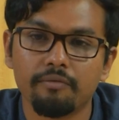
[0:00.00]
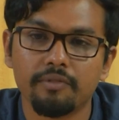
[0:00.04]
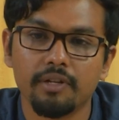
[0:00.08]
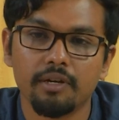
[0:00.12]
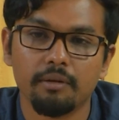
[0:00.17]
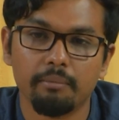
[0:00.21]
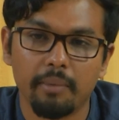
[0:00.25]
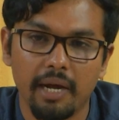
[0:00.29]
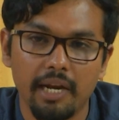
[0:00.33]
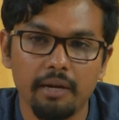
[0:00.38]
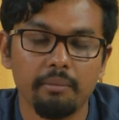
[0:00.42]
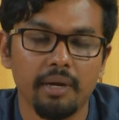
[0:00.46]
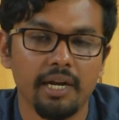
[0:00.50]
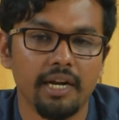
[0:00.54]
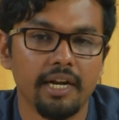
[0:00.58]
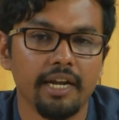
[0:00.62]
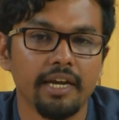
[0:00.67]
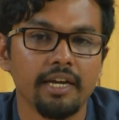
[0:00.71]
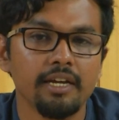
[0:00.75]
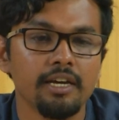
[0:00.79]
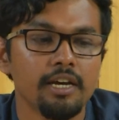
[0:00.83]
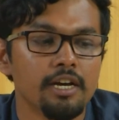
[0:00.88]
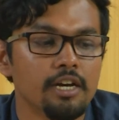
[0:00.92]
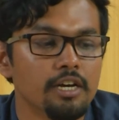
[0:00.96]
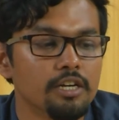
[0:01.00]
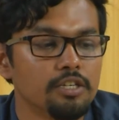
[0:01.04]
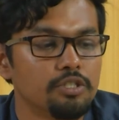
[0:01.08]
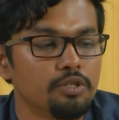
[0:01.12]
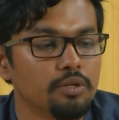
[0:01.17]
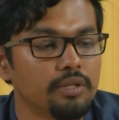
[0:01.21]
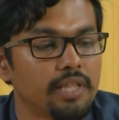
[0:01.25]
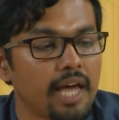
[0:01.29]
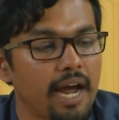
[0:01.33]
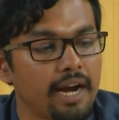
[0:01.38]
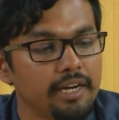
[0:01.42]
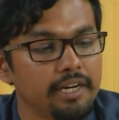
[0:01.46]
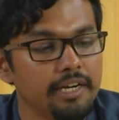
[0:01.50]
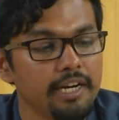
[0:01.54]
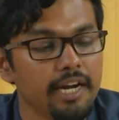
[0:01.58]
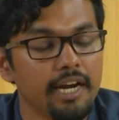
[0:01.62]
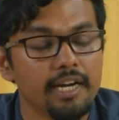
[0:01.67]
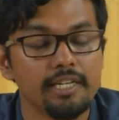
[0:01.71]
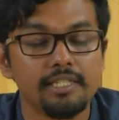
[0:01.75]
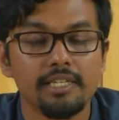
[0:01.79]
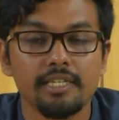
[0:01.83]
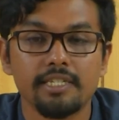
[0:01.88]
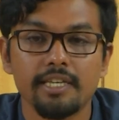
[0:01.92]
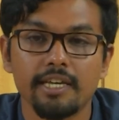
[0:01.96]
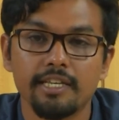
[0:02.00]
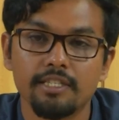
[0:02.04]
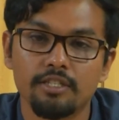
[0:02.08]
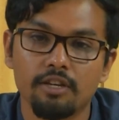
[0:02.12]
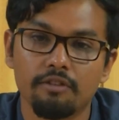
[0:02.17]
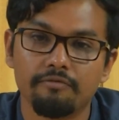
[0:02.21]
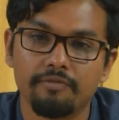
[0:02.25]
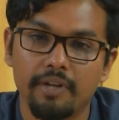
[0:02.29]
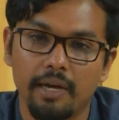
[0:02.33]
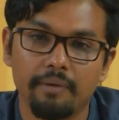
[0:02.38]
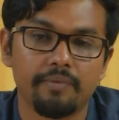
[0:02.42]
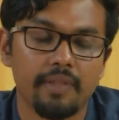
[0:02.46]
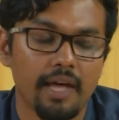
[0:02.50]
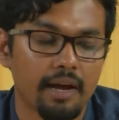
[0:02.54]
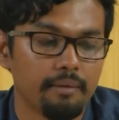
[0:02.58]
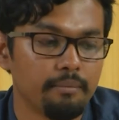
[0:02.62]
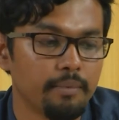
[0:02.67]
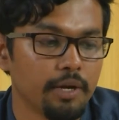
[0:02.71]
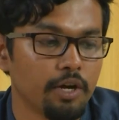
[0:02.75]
the main building. So that creates a sense of depth,